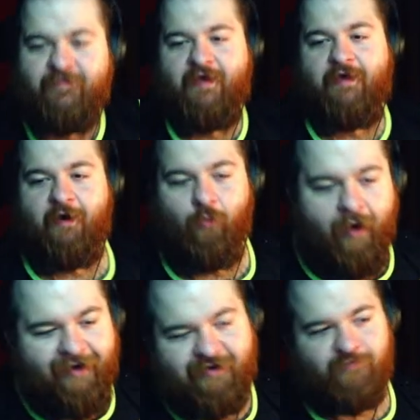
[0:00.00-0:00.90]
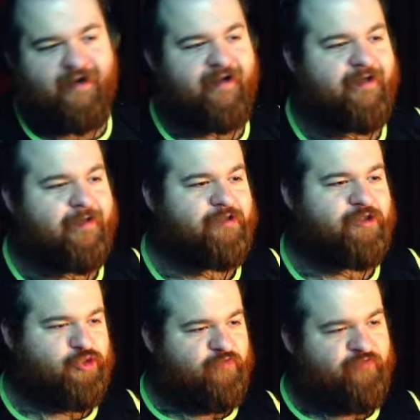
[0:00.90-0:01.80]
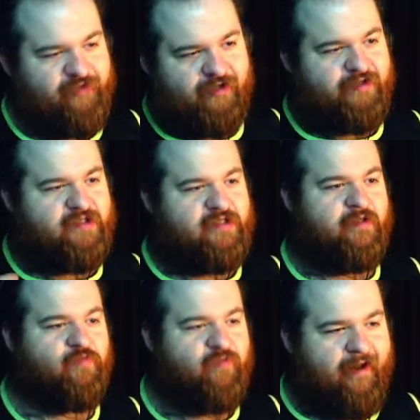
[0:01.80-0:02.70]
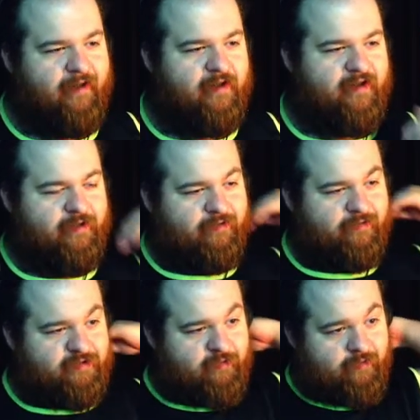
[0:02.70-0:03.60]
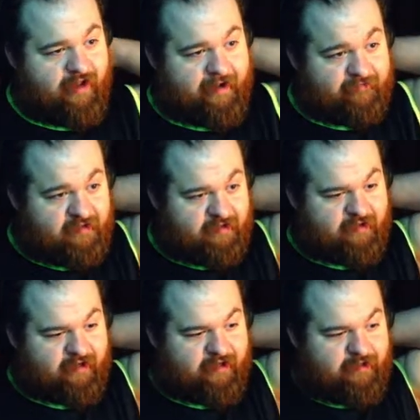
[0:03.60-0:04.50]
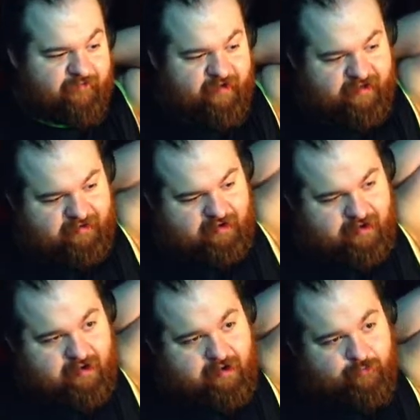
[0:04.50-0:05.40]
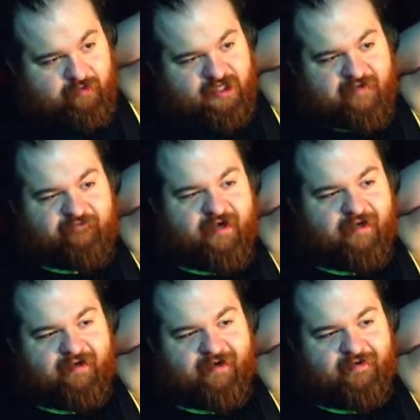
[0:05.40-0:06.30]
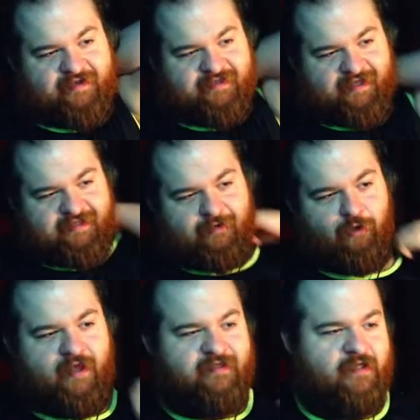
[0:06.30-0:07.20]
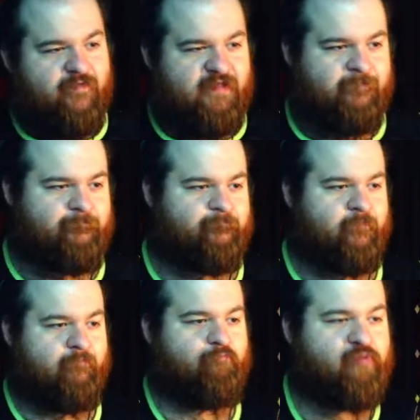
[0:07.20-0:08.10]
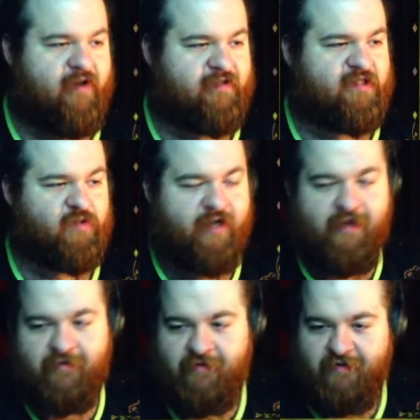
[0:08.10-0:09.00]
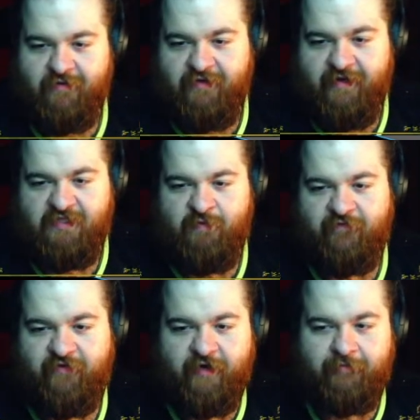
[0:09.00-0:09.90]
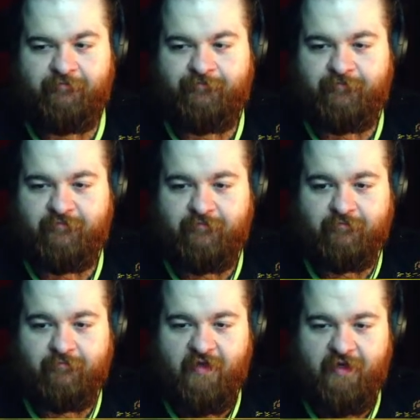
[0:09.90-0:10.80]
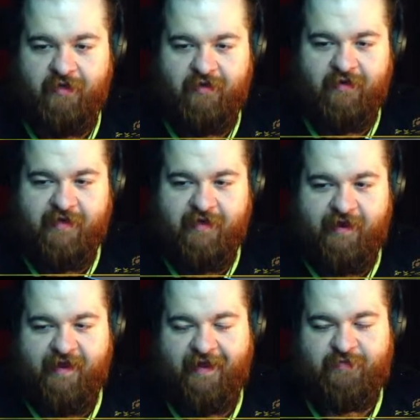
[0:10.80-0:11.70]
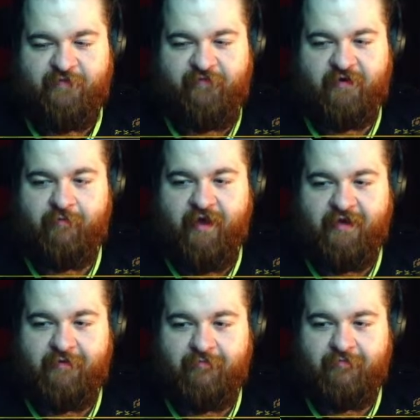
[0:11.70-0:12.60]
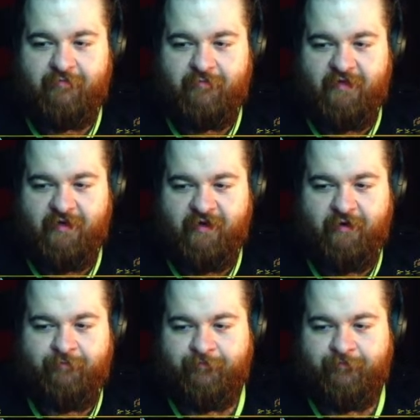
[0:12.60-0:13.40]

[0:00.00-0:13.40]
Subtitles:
you know, walk around, traverse, look around, you know, do what we have to do, you know, fucking pretty much have fun, you know, because that's the whole idea of this process, right? You know, it needs to be fun. Has to be fun to make. you know?